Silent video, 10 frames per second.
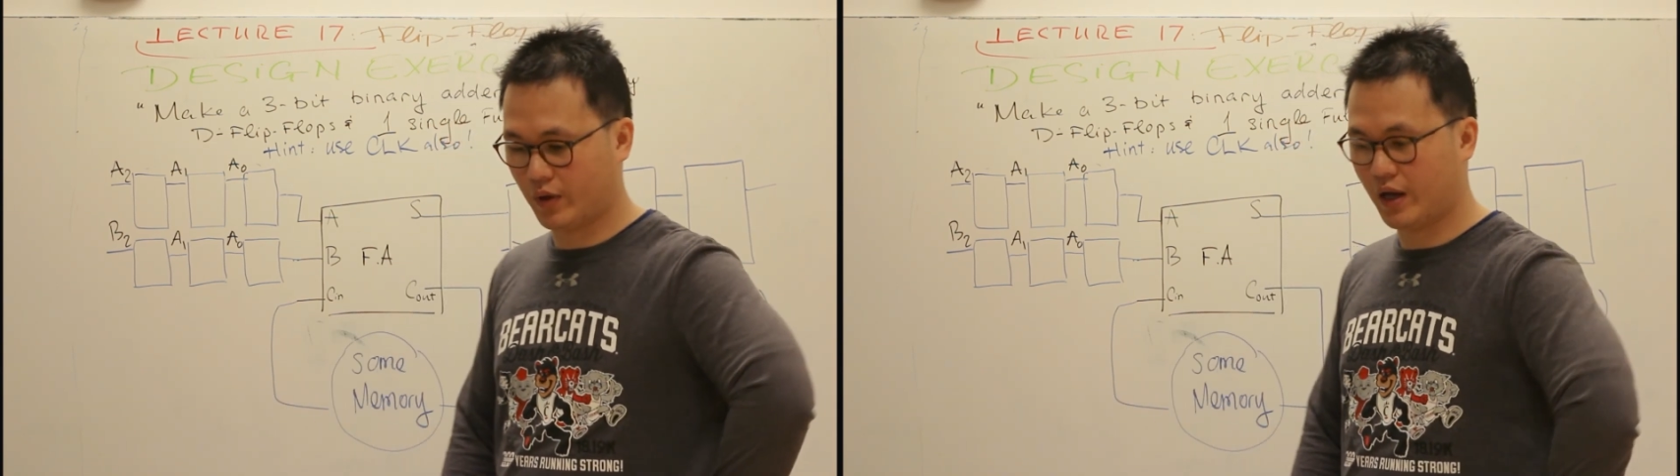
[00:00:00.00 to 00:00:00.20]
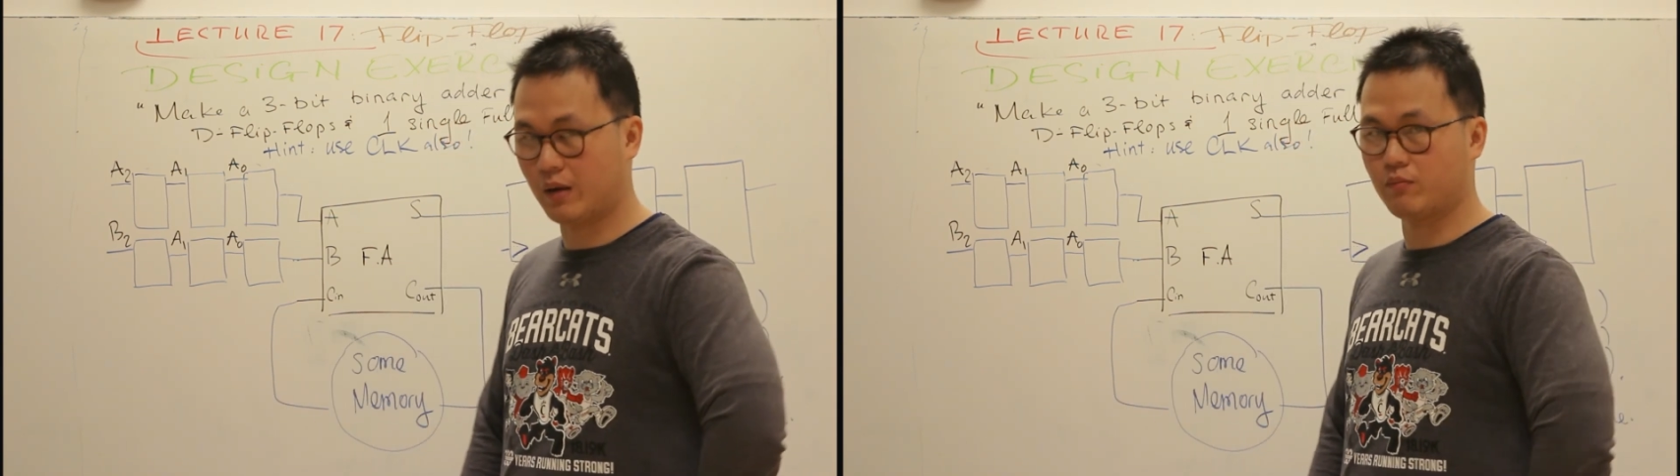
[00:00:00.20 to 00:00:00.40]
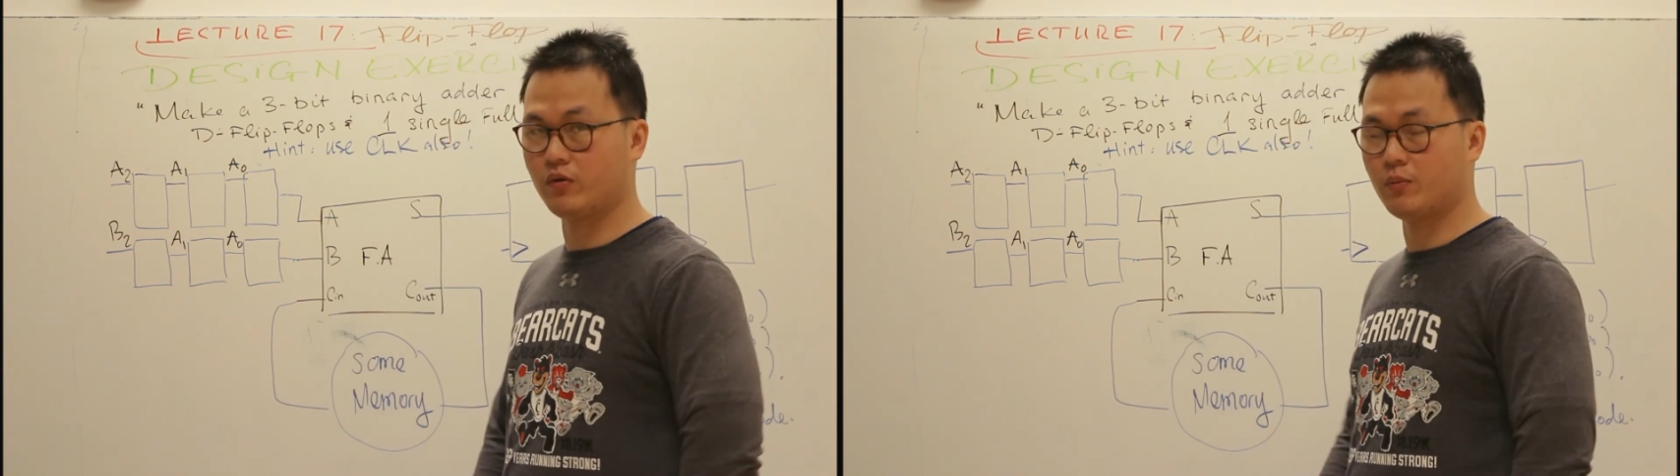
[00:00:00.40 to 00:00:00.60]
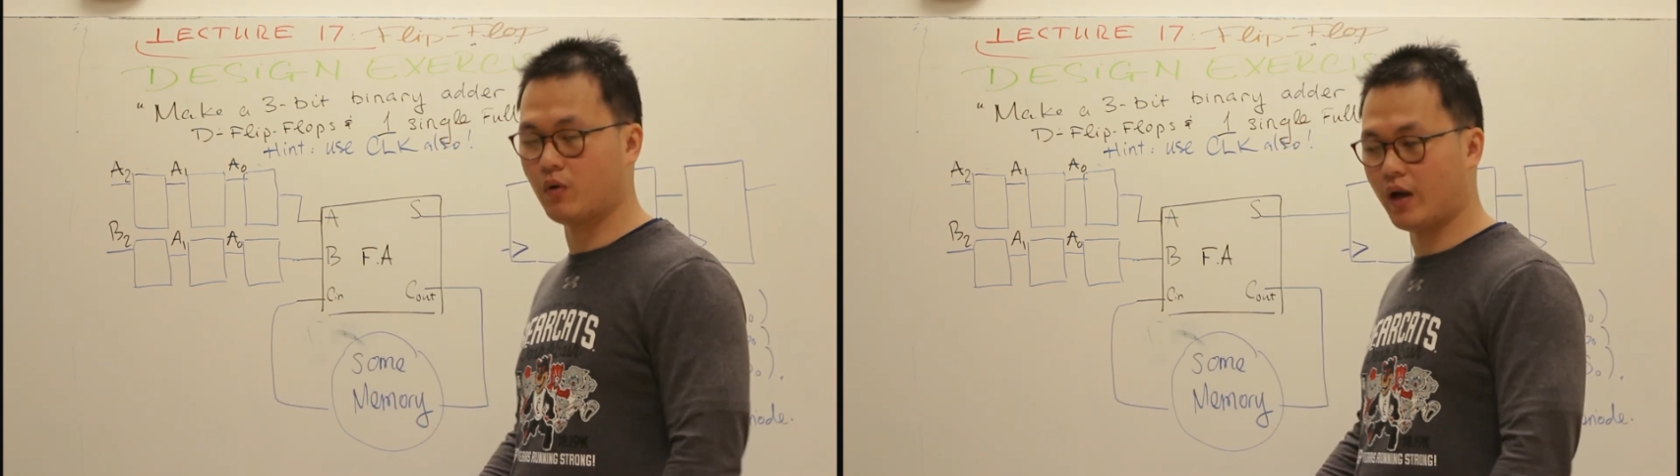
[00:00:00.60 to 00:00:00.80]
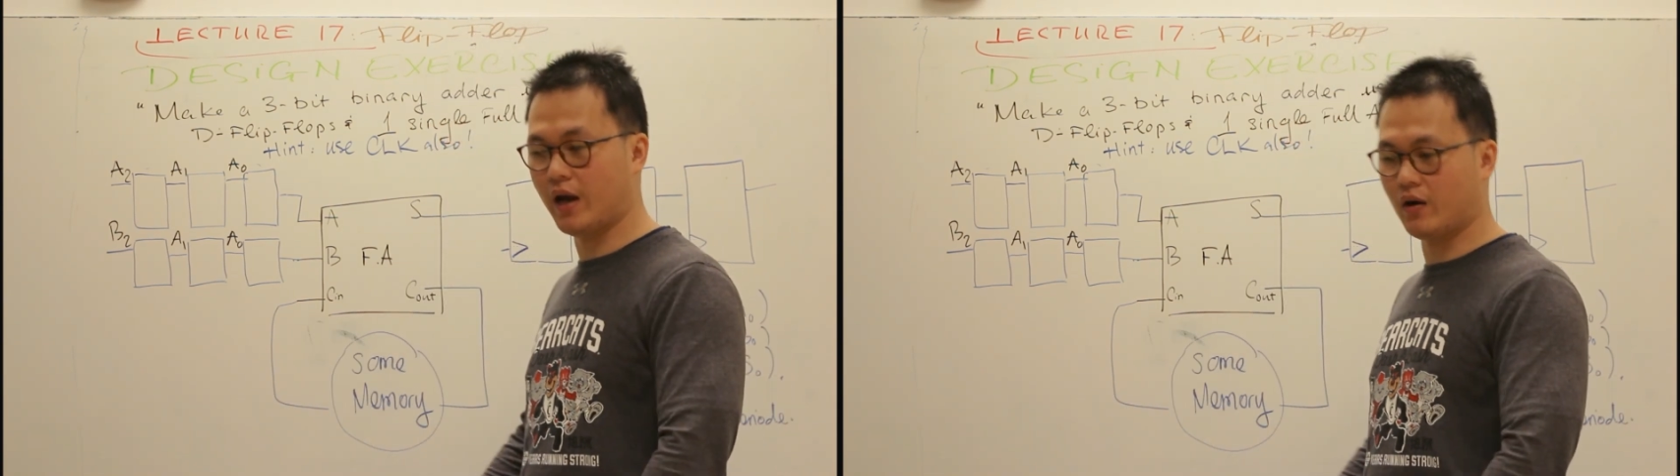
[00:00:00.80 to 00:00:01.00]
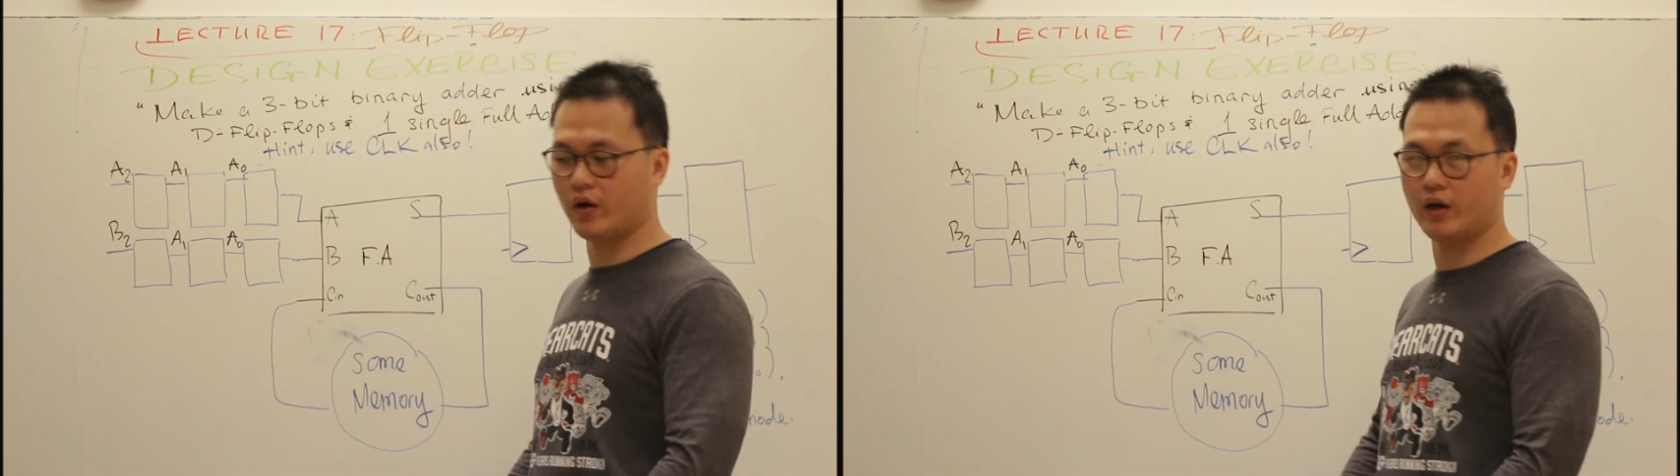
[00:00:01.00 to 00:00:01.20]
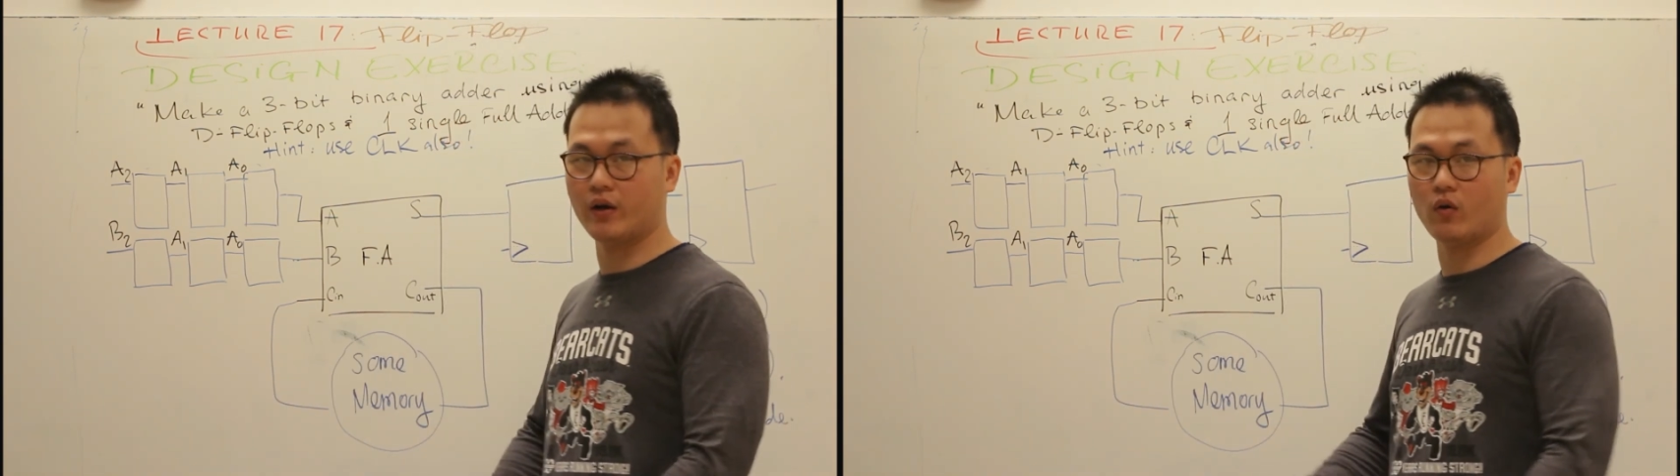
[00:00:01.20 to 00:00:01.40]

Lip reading: We have triple carry